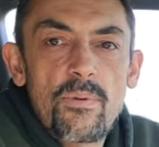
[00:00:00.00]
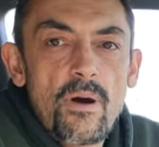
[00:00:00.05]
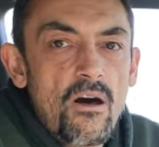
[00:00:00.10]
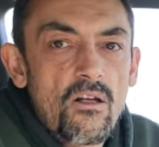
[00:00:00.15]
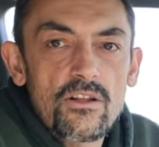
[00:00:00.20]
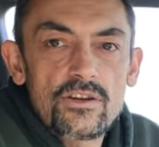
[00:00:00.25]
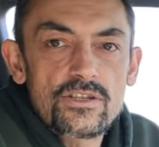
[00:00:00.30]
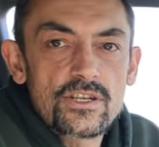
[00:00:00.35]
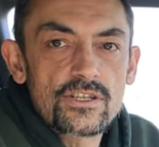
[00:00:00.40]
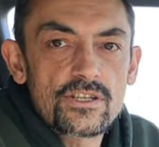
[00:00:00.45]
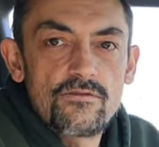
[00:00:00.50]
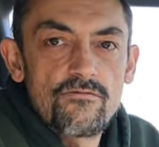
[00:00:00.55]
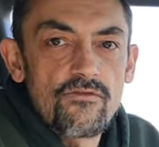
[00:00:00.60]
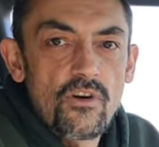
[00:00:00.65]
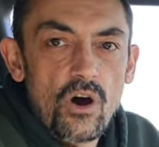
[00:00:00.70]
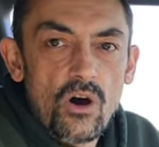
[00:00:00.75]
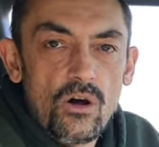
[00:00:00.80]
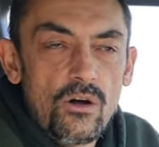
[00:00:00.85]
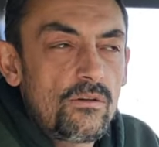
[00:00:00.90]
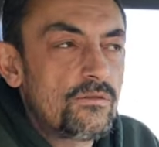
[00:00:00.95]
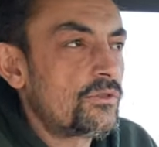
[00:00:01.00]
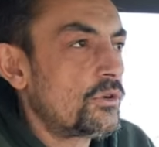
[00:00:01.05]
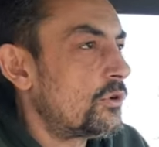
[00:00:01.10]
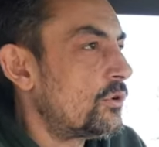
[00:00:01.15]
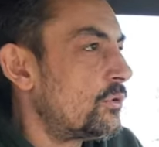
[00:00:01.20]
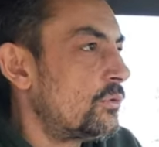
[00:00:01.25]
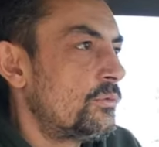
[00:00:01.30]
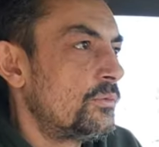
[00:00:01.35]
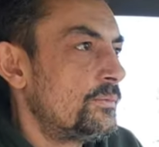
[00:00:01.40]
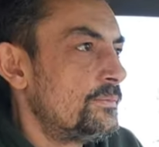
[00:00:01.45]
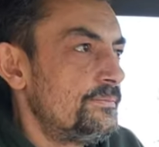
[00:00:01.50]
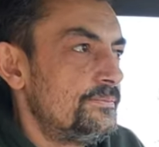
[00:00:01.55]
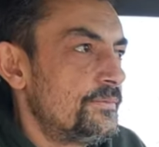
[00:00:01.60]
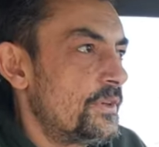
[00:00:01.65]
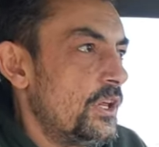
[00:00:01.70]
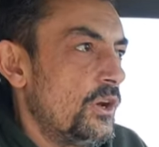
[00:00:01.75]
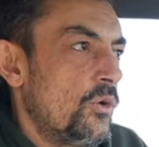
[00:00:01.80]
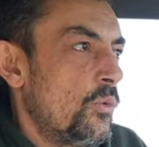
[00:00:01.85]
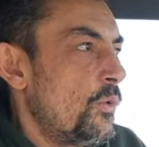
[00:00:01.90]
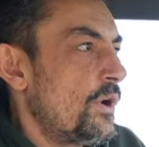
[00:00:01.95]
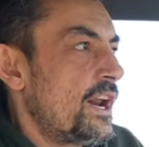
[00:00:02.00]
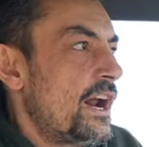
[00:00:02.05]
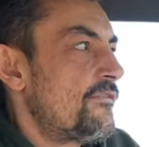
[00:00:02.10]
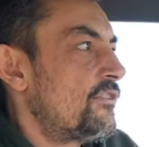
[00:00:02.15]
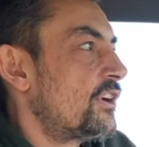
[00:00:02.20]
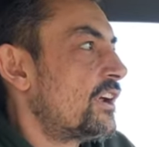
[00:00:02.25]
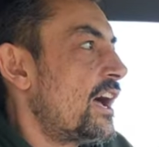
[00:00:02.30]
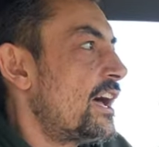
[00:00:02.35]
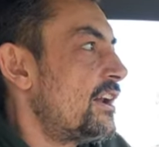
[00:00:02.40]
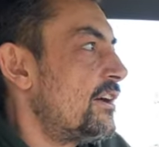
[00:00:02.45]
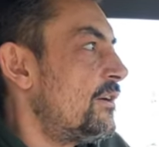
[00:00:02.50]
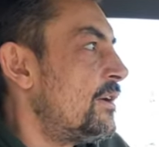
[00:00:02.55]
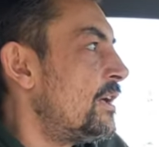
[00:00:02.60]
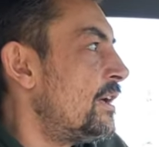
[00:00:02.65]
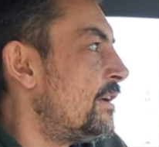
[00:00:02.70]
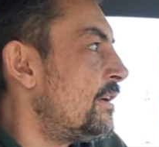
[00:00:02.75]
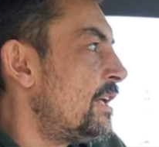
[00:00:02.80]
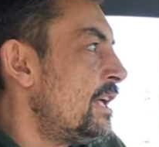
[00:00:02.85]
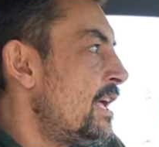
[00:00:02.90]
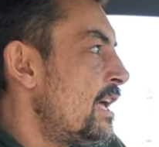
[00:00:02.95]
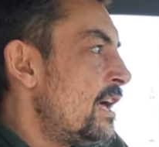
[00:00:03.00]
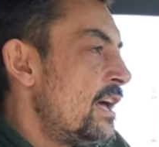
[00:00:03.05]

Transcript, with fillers: politics involved or you know whatever kind of